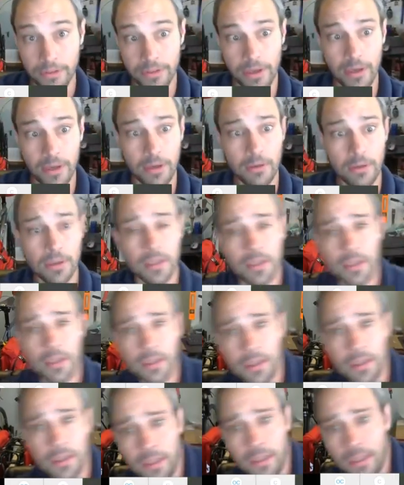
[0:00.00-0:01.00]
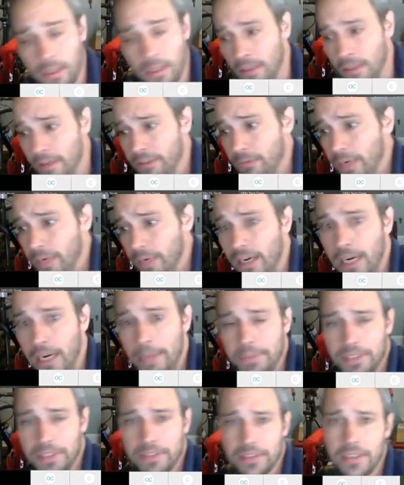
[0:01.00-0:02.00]
So let's weigh our
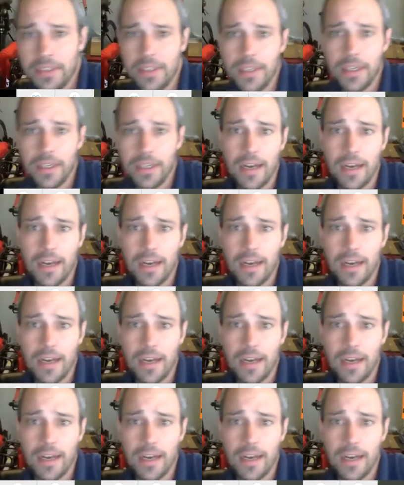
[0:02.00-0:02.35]
options.